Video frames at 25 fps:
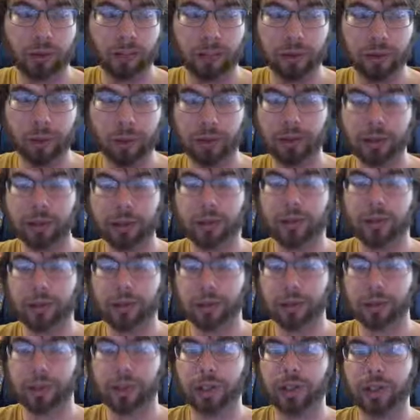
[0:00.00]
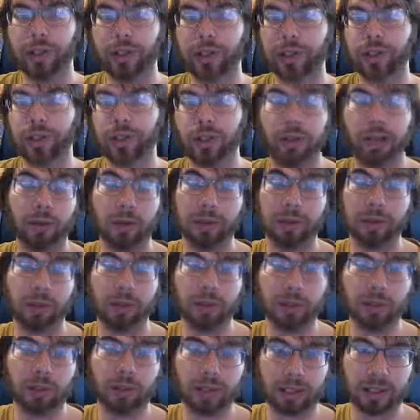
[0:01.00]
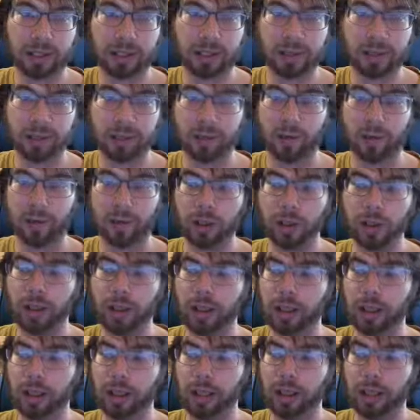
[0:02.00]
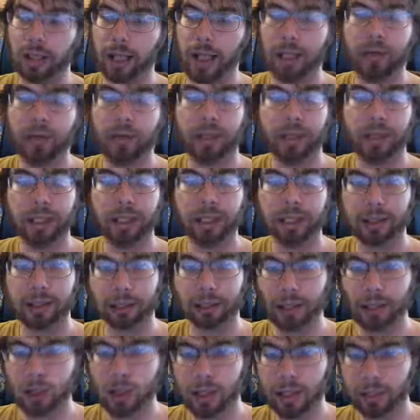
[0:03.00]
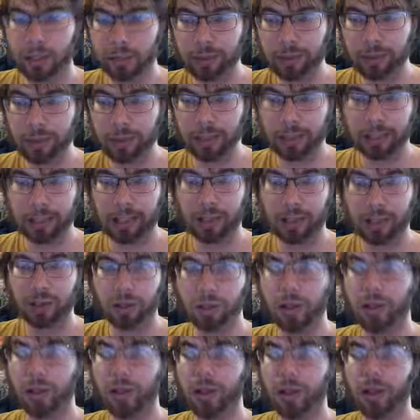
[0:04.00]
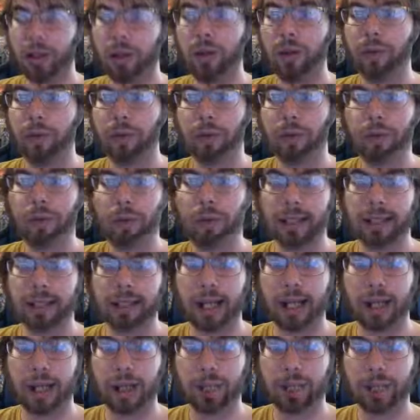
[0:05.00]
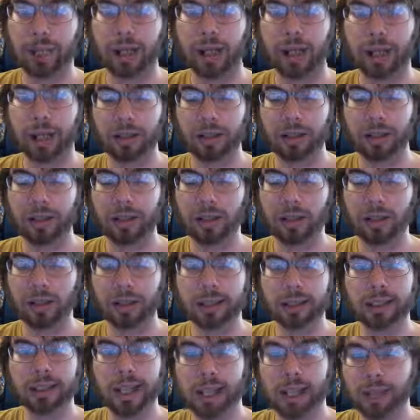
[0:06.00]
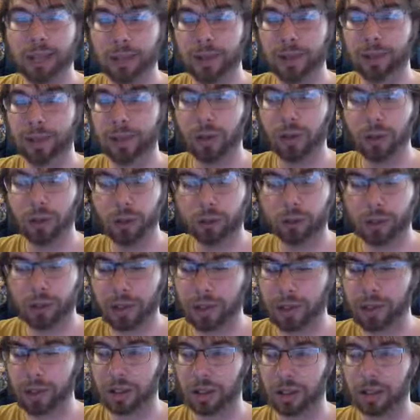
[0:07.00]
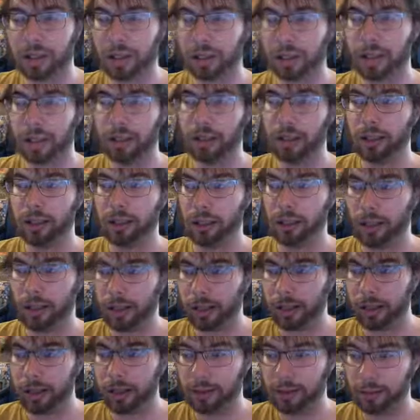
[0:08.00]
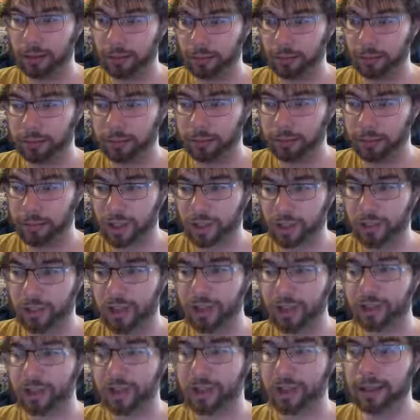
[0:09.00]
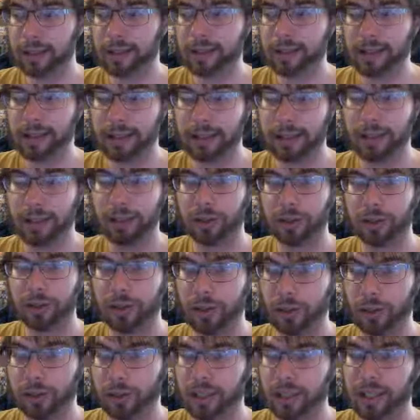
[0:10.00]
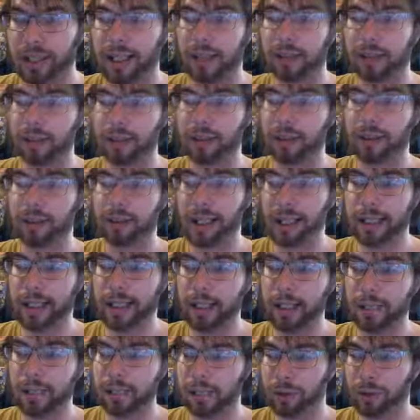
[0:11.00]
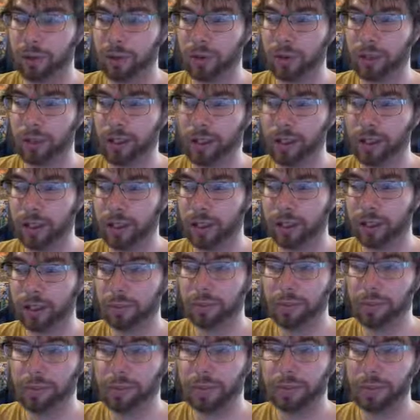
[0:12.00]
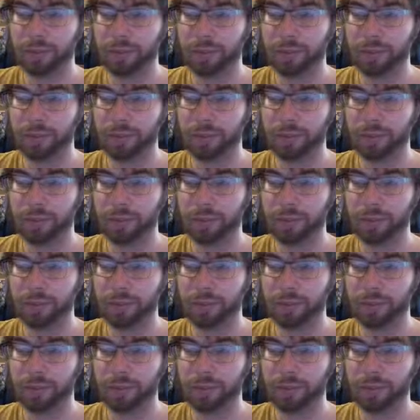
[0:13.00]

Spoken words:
Miracle Fusion, which I was also excited for, I would be disappointed because I don't want to go through an entire box for one copy of an ultra rare card. And granted, this has other cards that help support it, but